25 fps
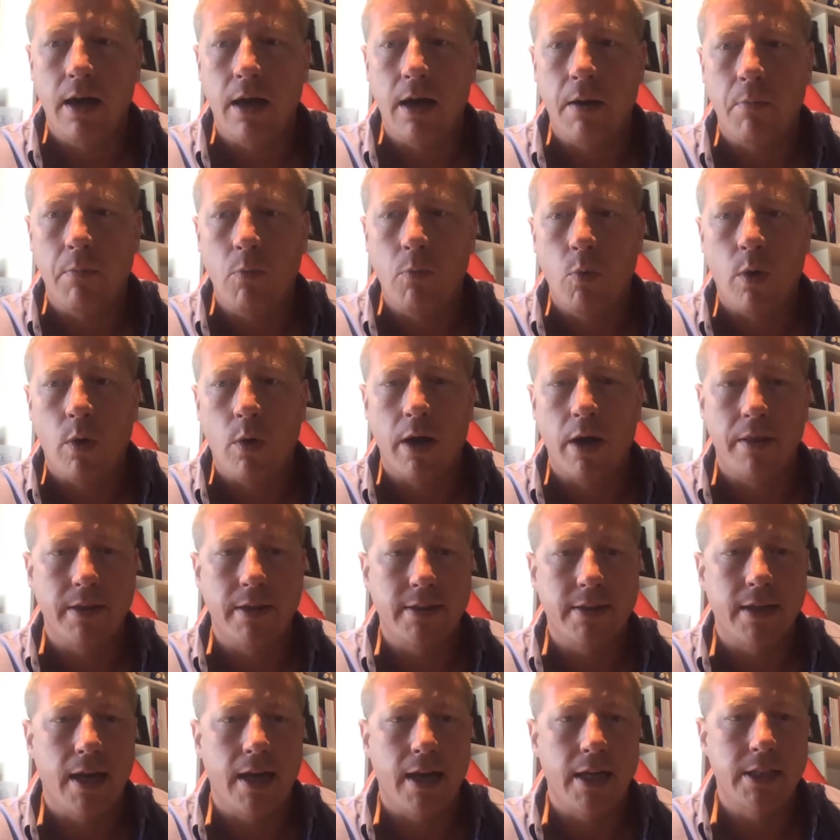One
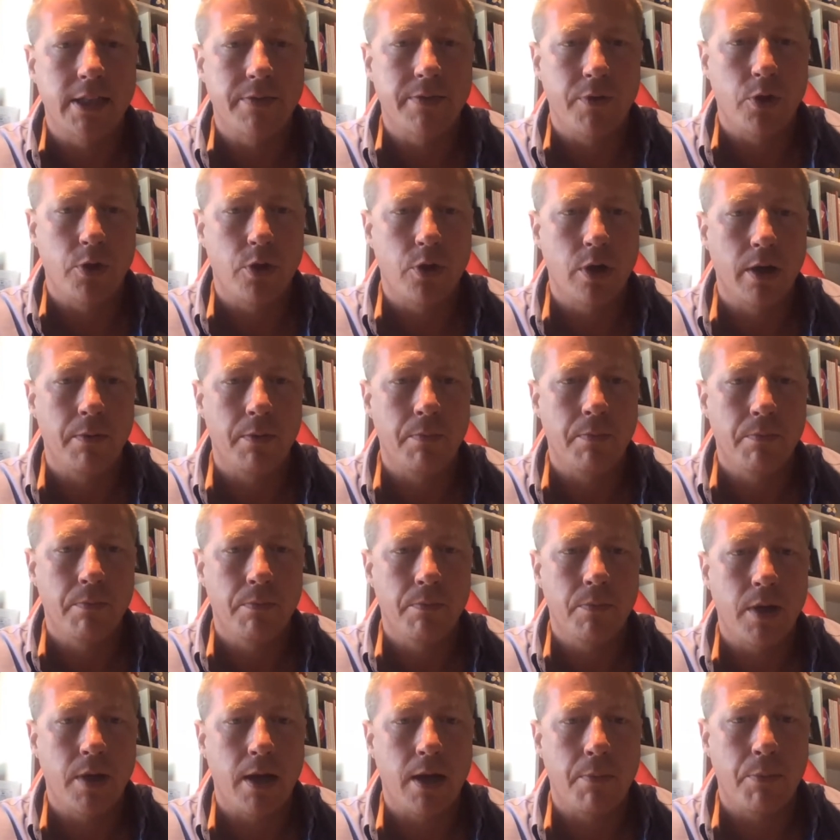of the signs of a
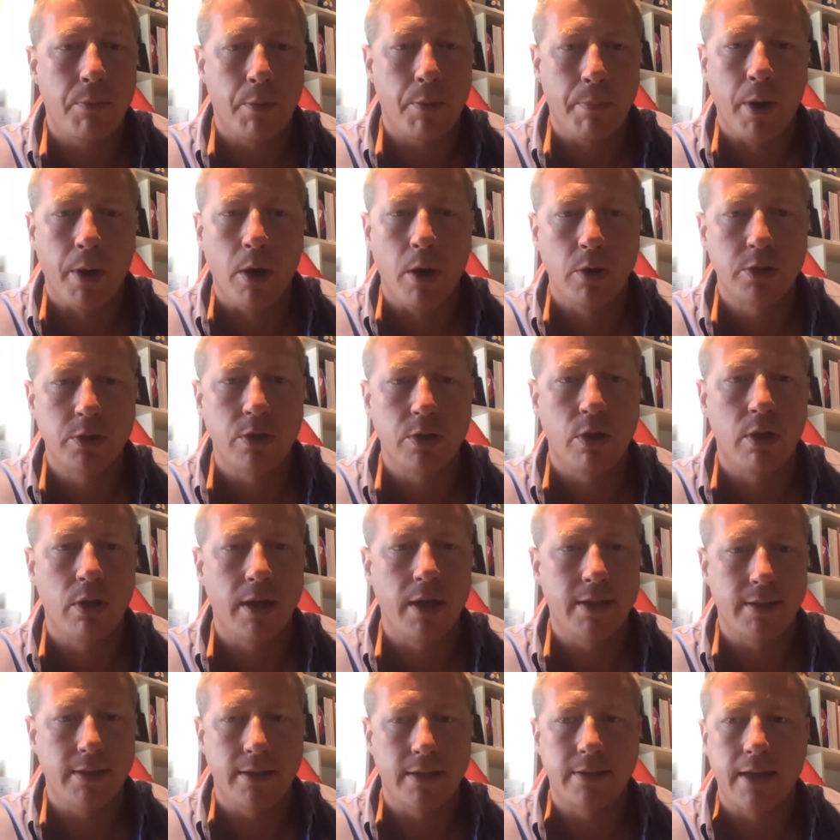good
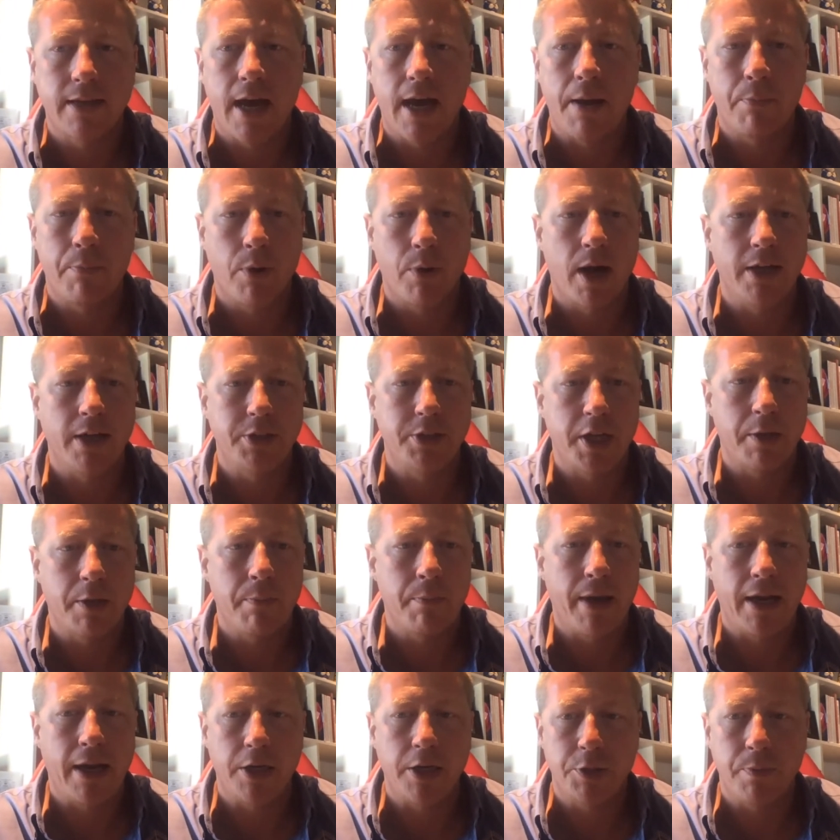proposal is it's got
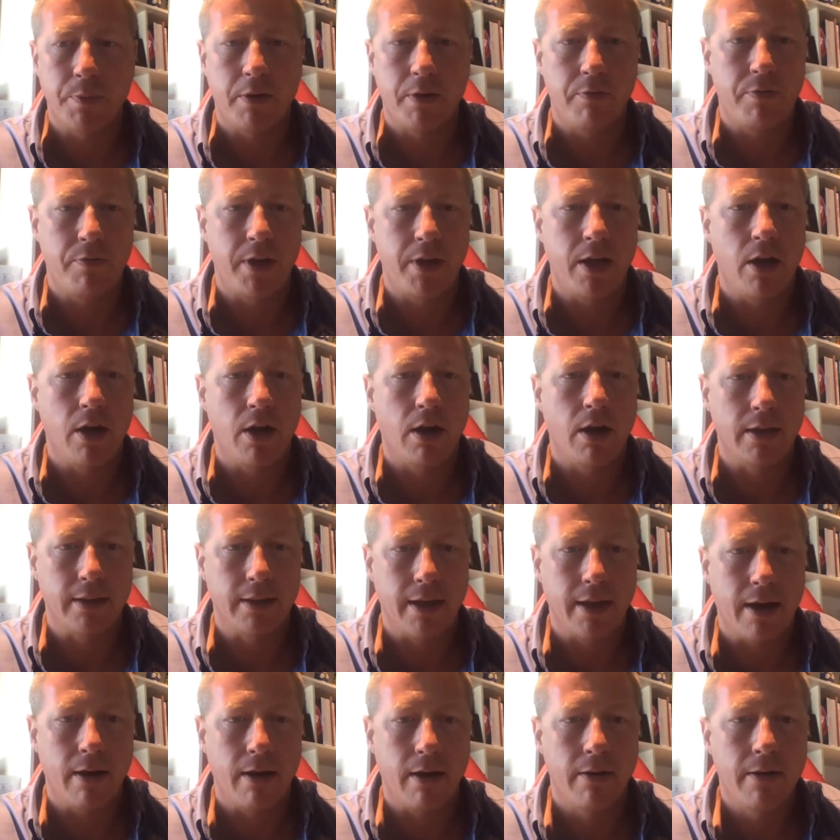project management fee
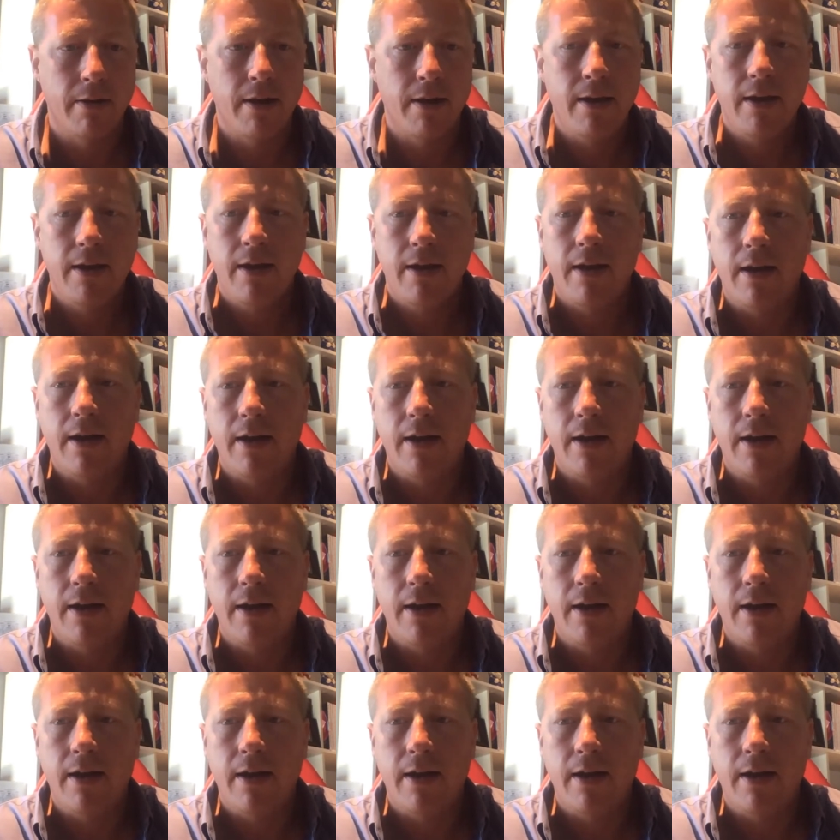on there.